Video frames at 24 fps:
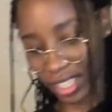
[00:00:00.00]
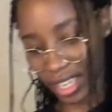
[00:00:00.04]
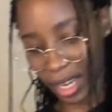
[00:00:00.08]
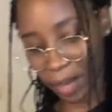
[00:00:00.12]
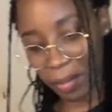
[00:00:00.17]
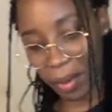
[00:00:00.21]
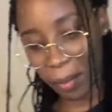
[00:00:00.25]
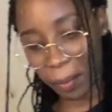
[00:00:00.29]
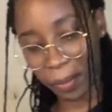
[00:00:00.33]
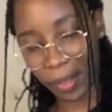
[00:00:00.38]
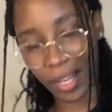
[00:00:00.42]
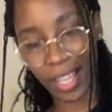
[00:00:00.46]
let
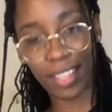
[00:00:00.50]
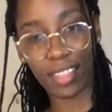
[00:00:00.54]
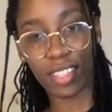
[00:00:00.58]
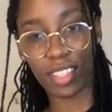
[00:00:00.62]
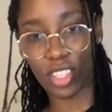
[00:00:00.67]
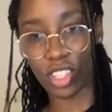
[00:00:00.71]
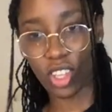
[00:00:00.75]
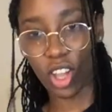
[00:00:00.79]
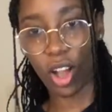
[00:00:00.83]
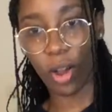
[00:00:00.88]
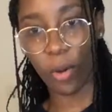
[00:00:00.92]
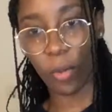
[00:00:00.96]
me play the
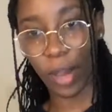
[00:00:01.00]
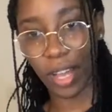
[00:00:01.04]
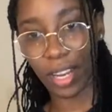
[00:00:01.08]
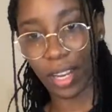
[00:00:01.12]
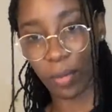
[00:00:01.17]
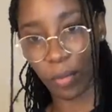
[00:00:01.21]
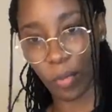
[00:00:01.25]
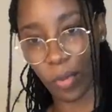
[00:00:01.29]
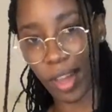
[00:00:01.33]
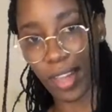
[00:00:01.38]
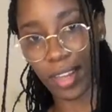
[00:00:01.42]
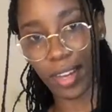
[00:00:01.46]
song while
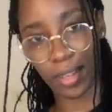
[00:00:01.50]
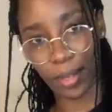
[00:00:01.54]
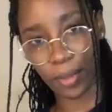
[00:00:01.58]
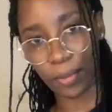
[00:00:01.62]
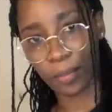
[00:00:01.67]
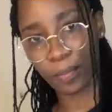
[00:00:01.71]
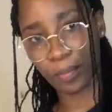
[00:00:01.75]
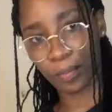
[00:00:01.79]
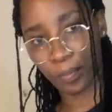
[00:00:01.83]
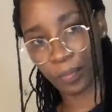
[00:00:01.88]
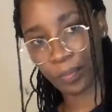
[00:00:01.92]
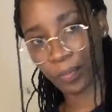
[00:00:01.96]
I'm
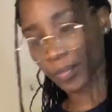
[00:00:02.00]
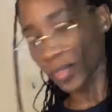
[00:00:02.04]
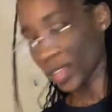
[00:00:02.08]
waiting.